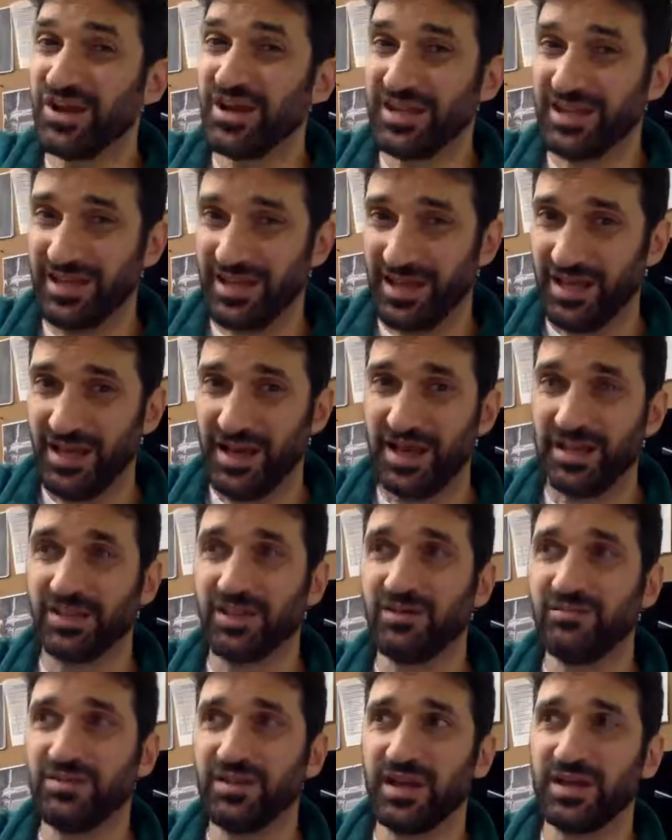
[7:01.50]
it yet. I
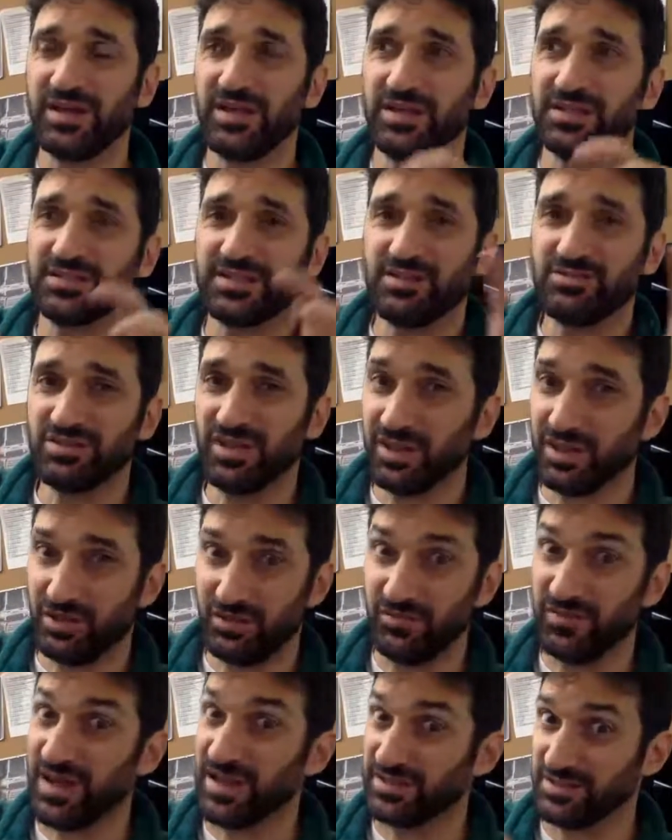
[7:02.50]
love the idea. It sounds like
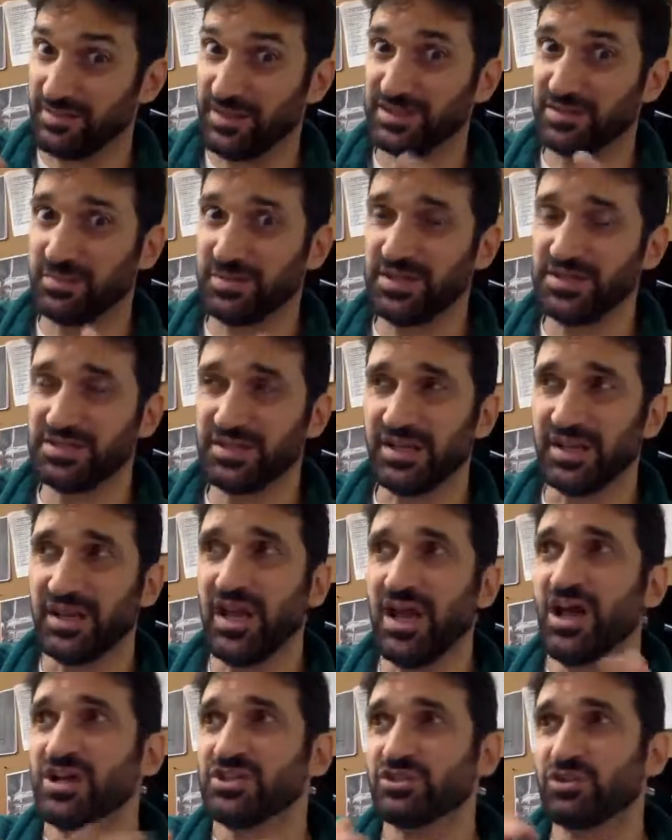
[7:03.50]
you've got some expertise in it.
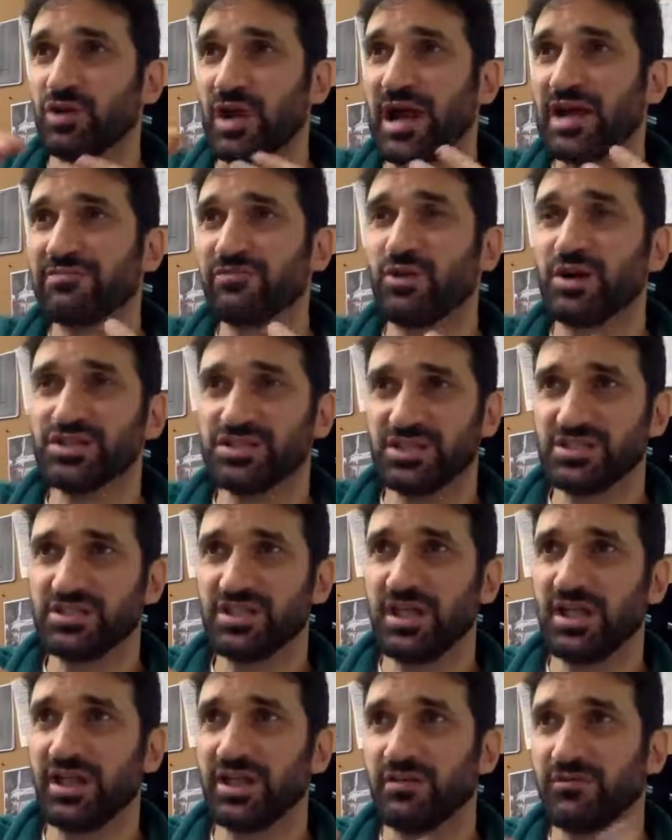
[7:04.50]
So I have
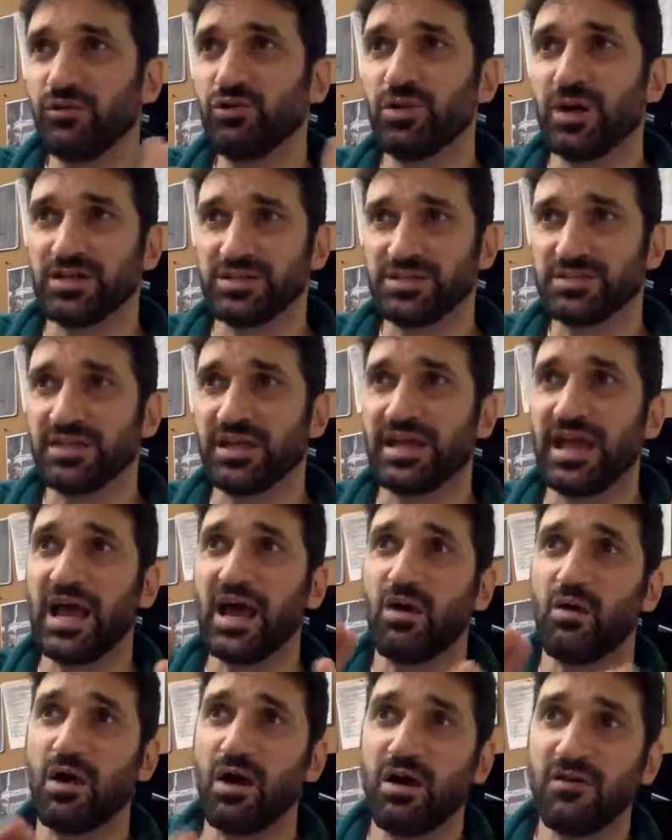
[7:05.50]
a few questions like
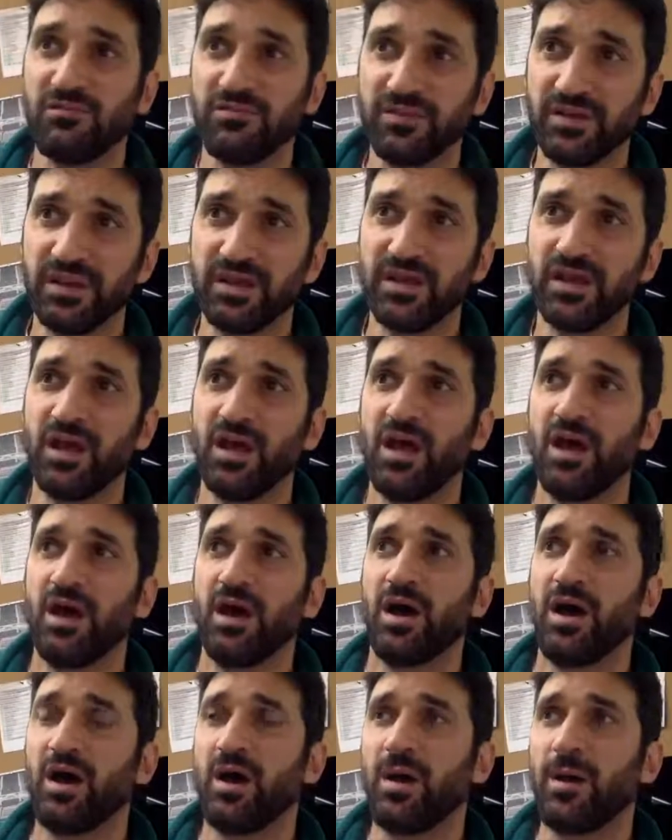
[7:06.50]
how often,
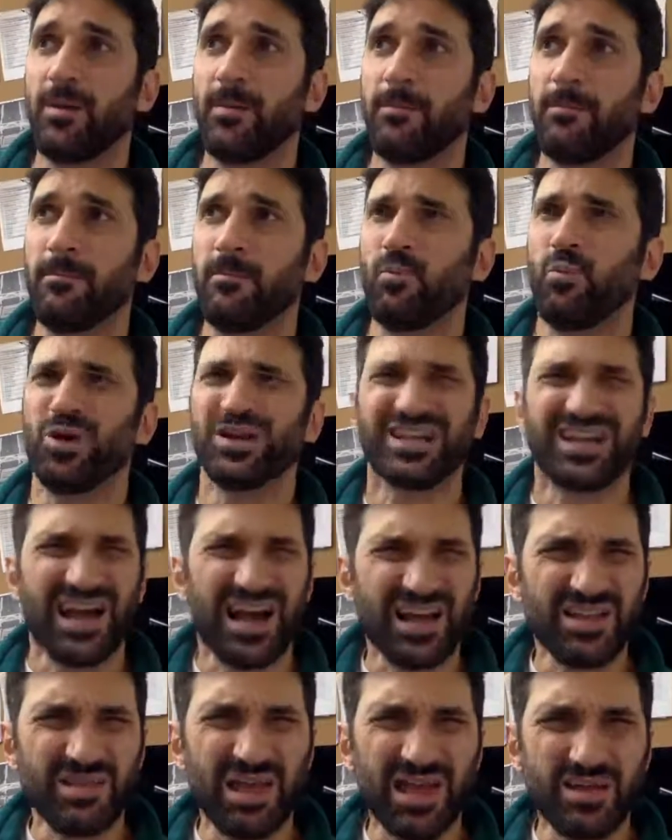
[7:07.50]

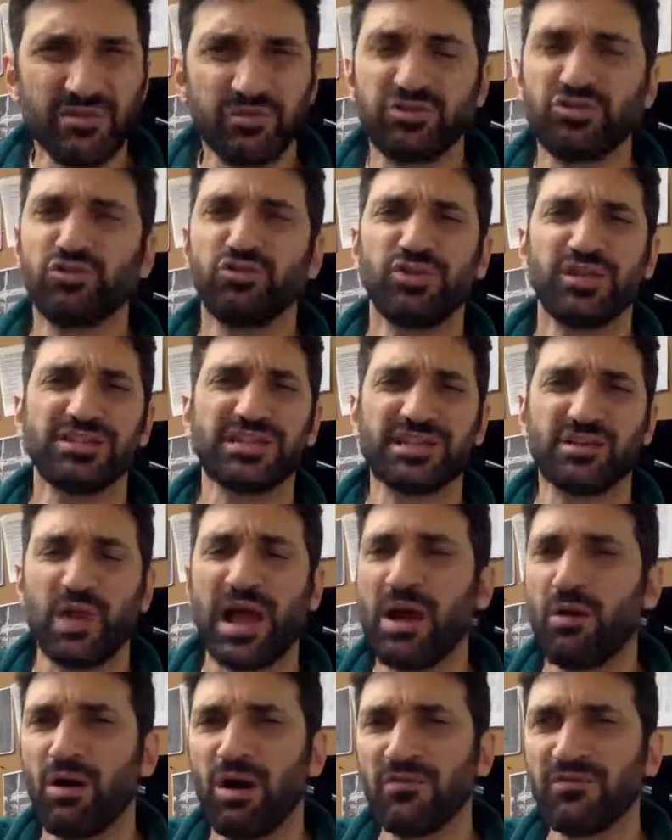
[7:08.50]
two things,
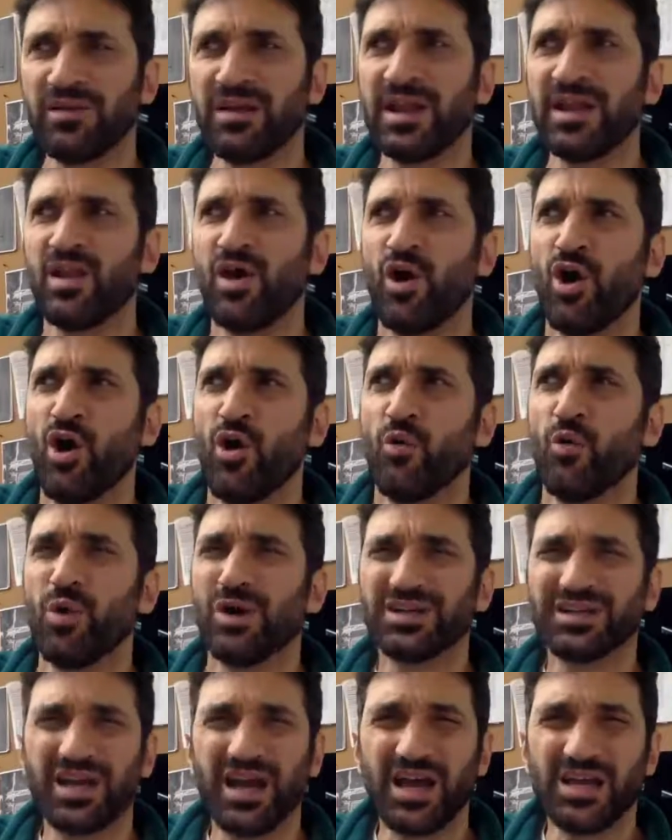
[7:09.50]
how often and
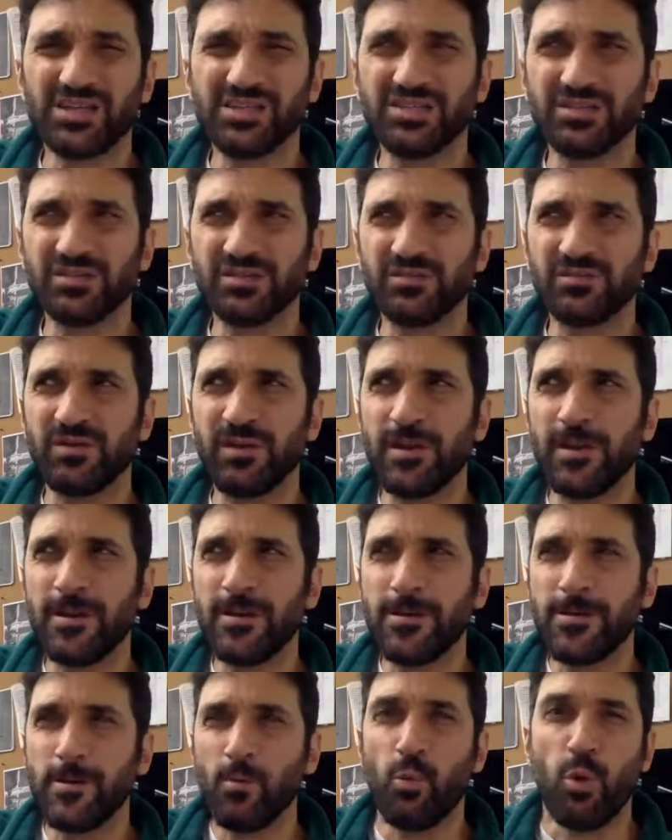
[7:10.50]
what
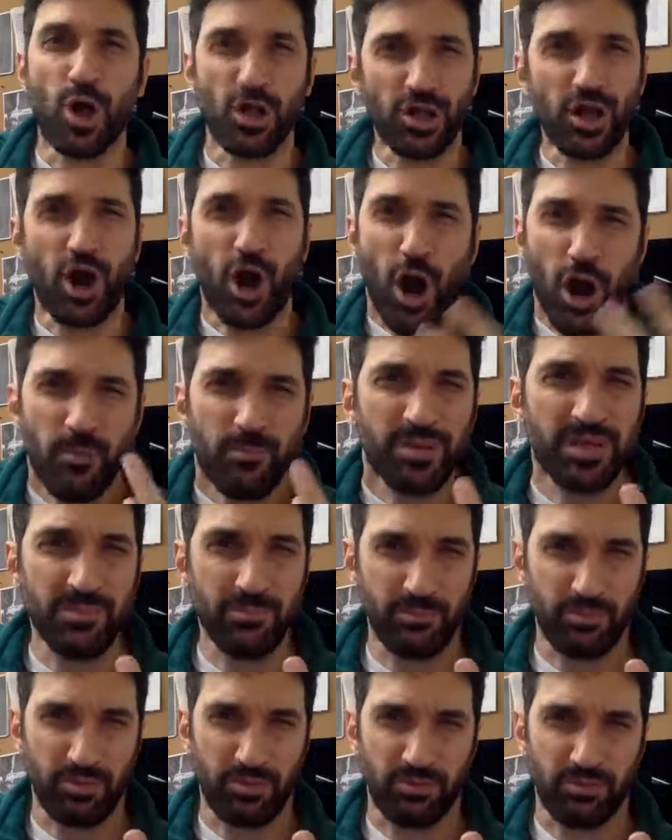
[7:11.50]
are
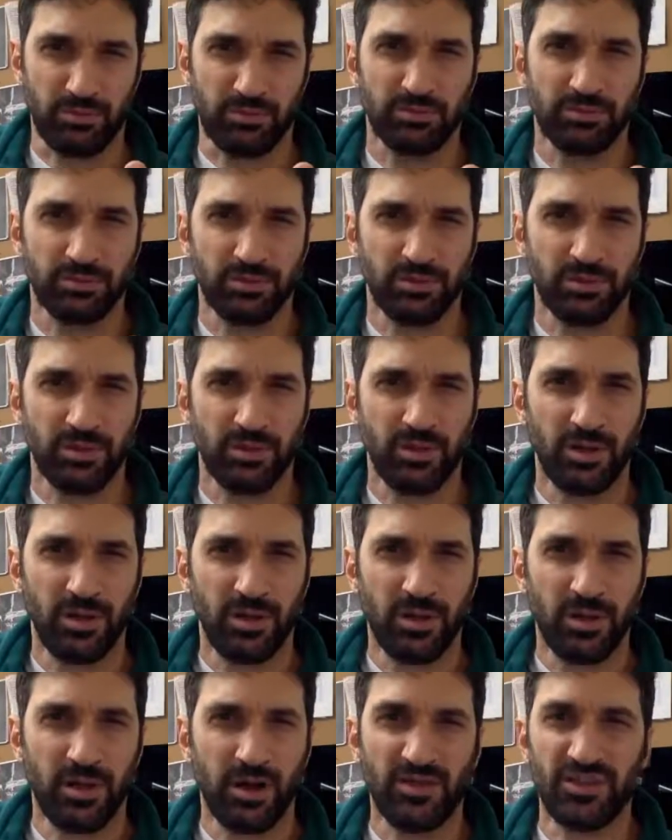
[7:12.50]
people?
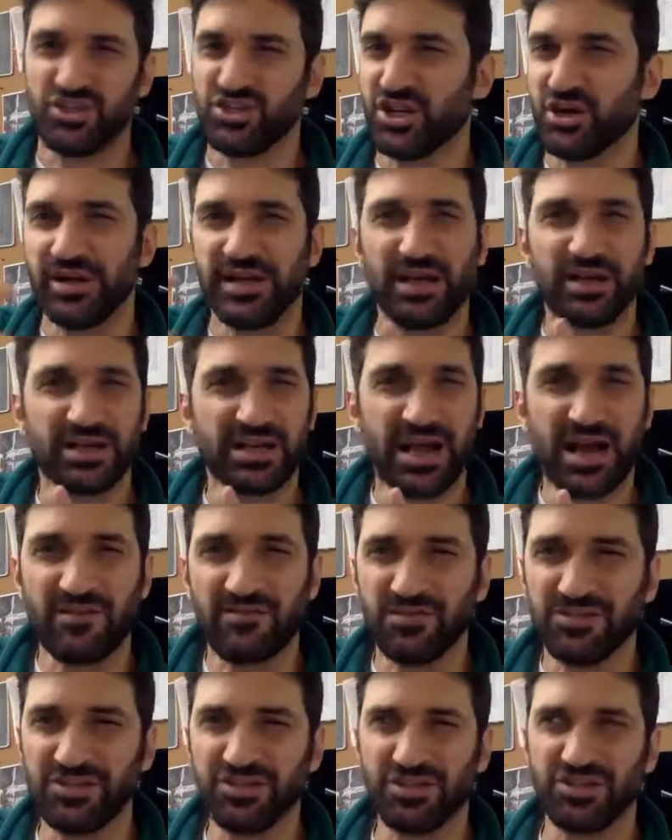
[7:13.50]
Are they sharing out at
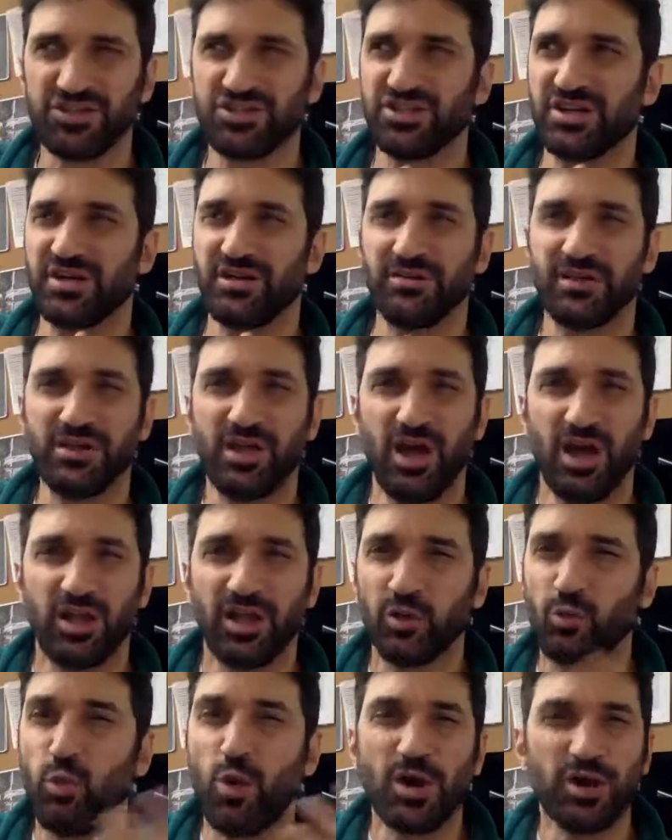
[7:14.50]
conferences? Are they sharing out,
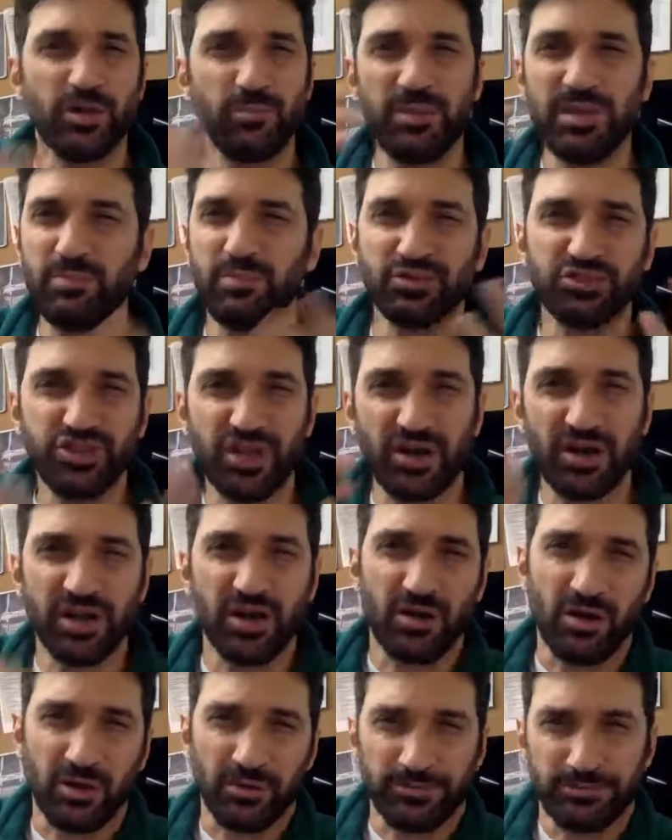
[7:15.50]
like what are people sharing on?